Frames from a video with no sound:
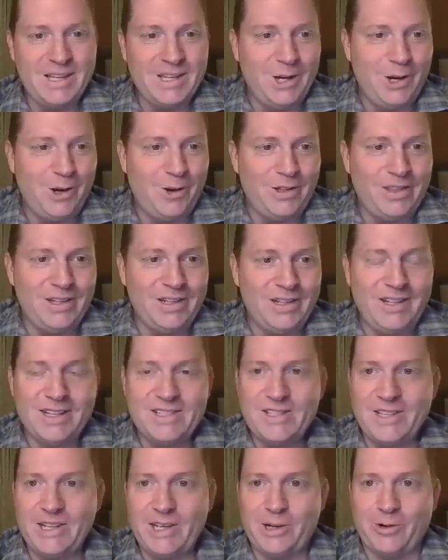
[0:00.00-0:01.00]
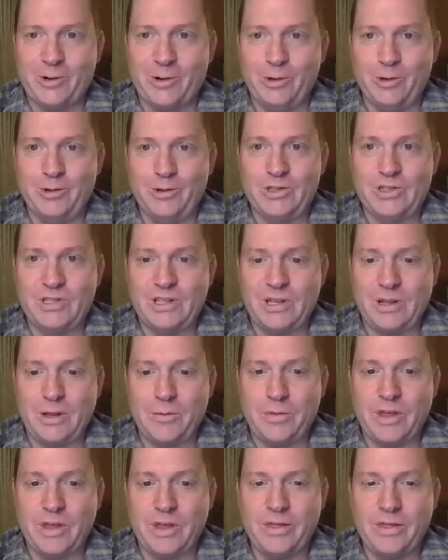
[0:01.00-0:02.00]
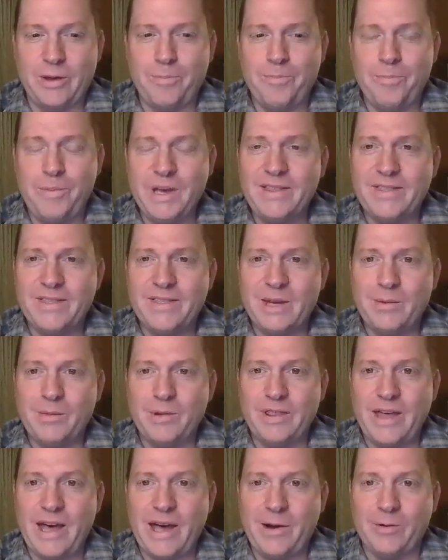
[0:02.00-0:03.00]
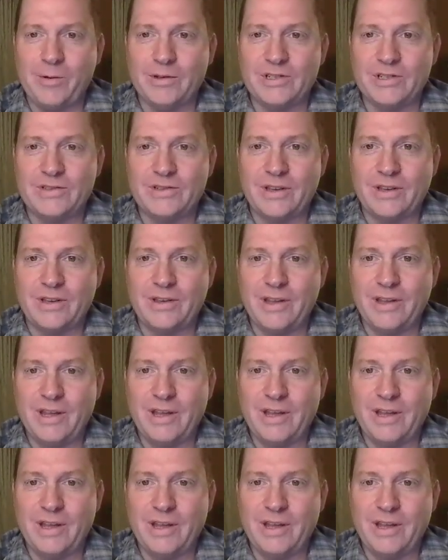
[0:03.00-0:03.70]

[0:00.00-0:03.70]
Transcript: the Disney cruise, the big theme of that was